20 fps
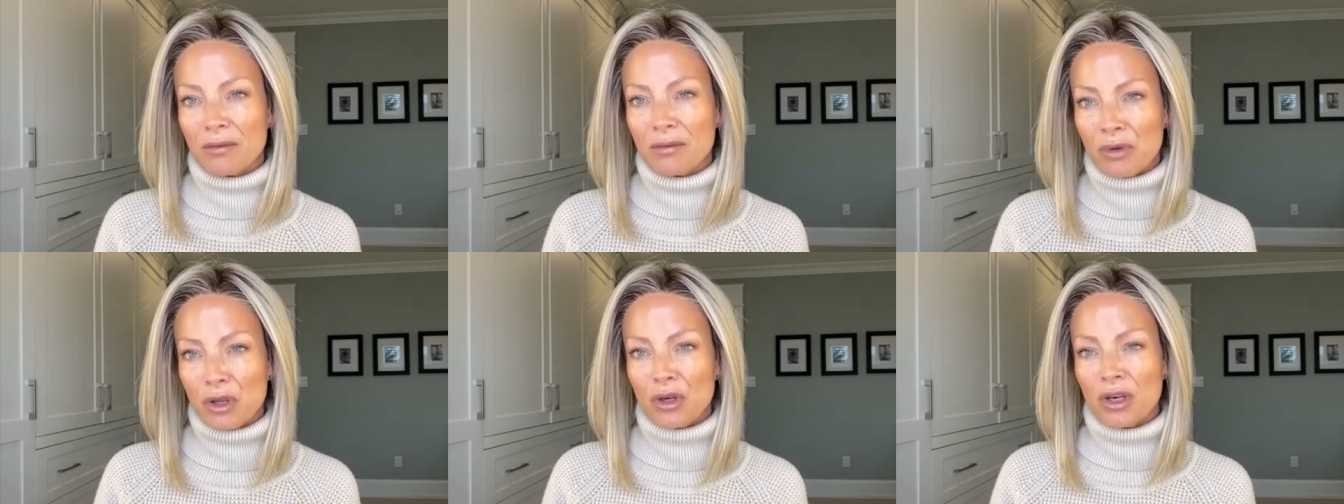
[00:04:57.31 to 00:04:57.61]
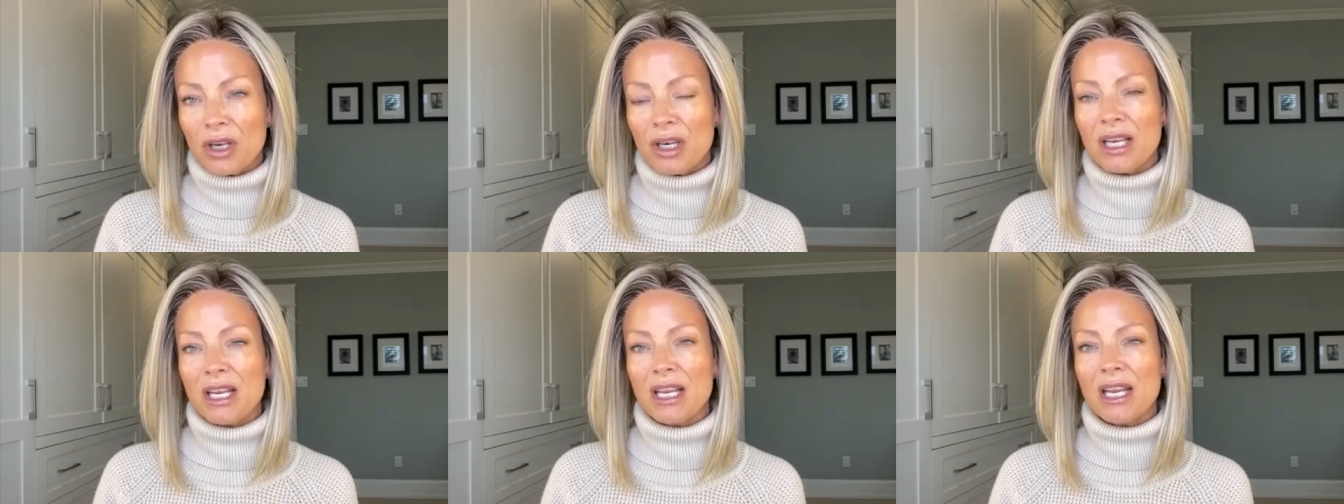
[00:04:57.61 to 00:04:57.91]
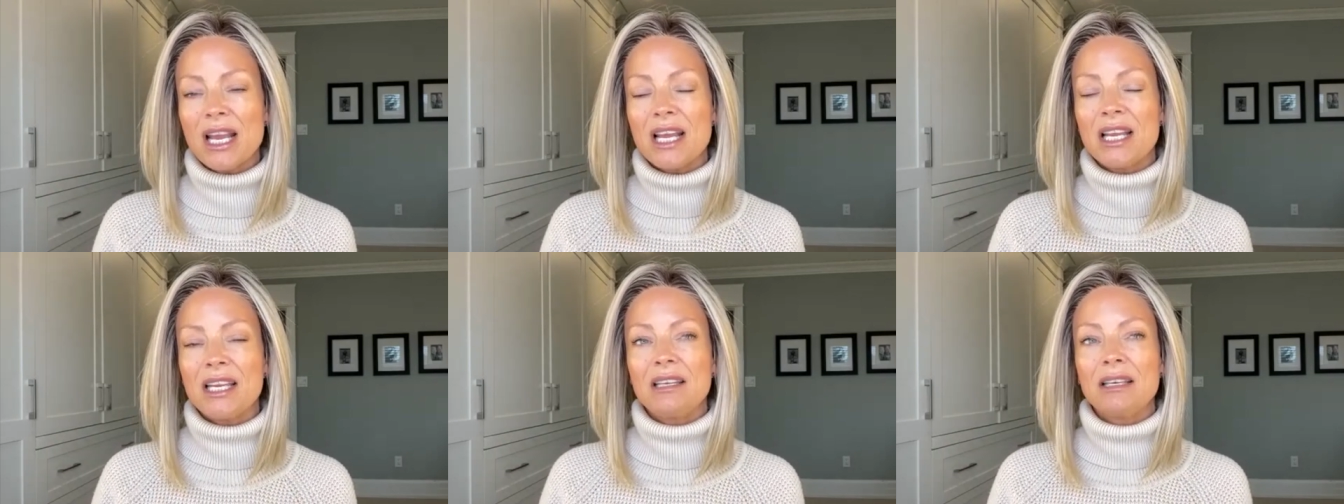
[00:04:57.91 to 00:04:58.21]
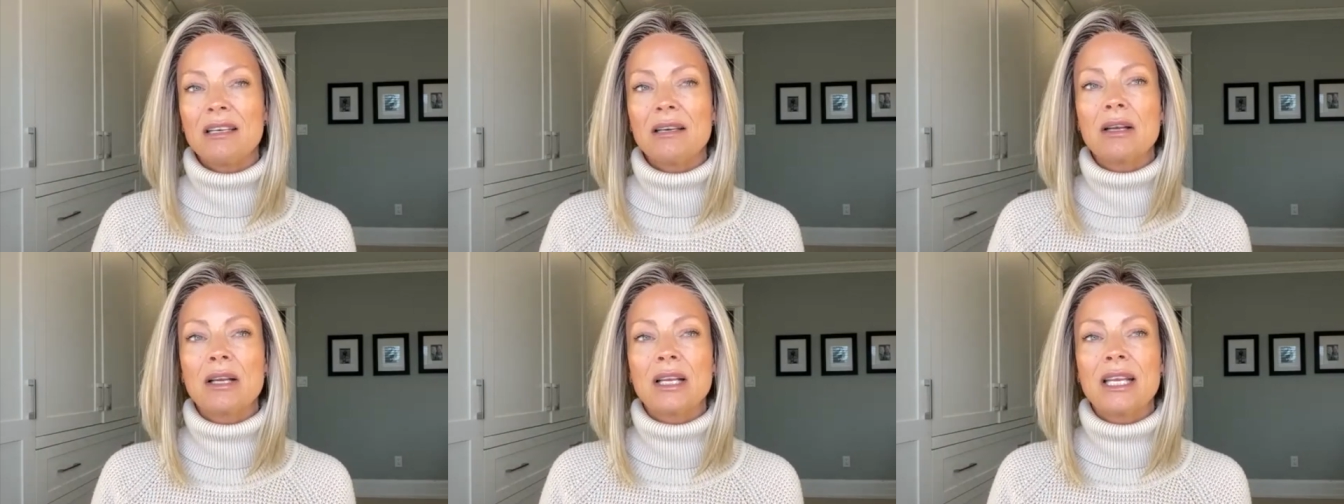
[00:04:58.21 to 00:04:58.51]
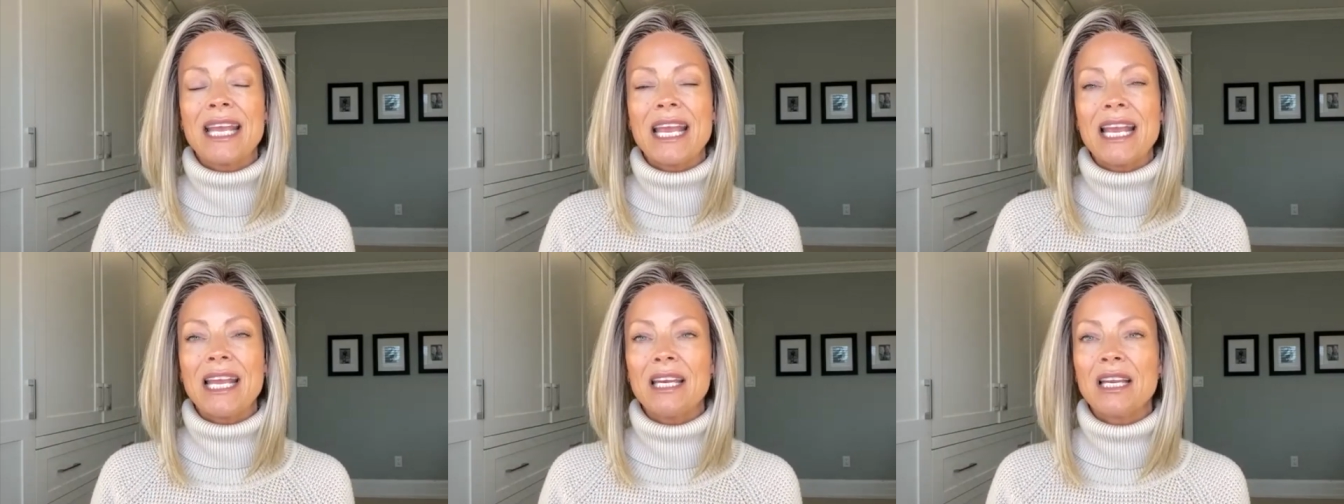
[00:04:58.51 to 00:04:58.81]
community and
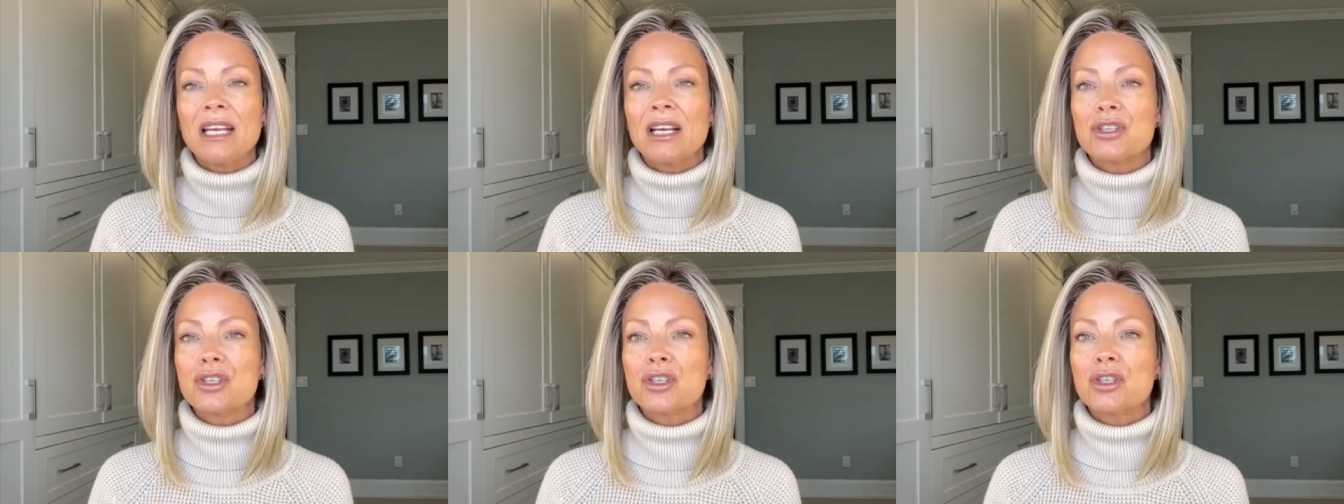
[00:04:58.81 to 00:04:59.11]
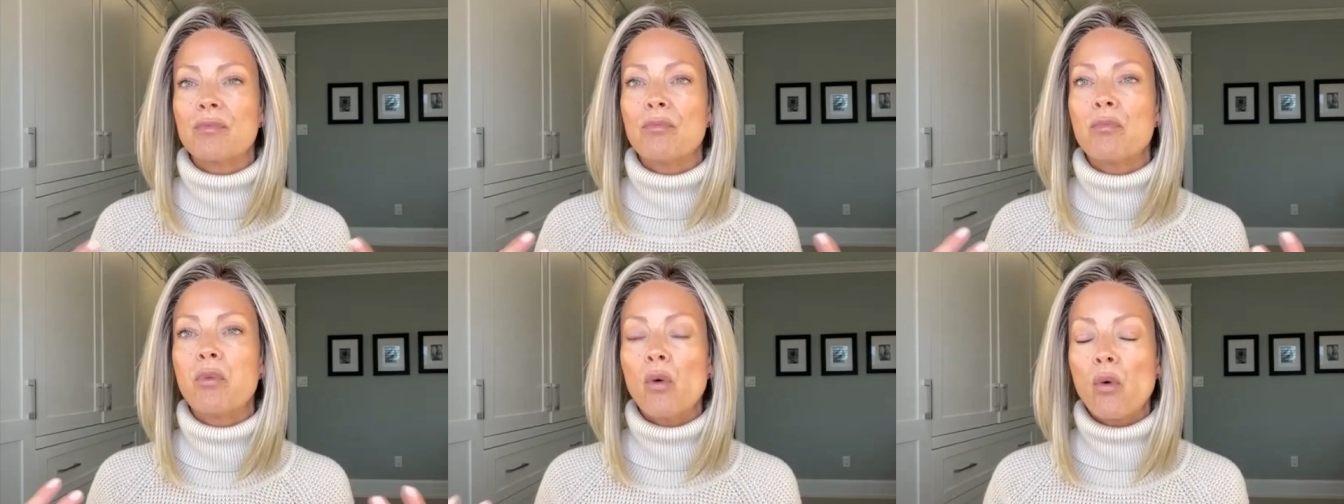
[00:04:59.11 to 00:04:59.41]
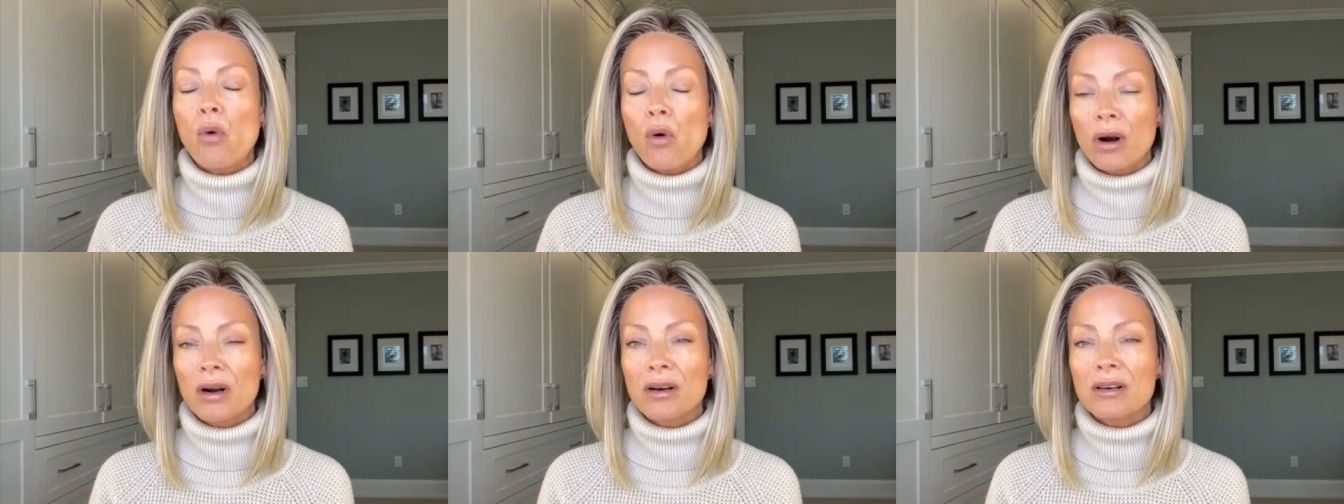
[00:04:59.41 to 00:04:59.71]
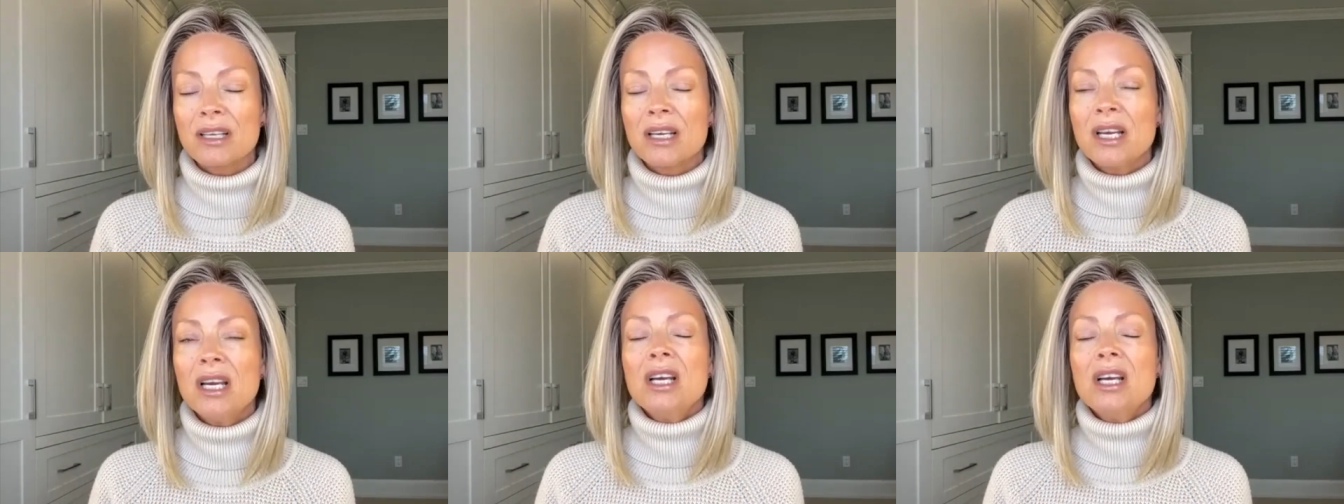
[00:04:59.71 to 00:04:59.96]
gaining a support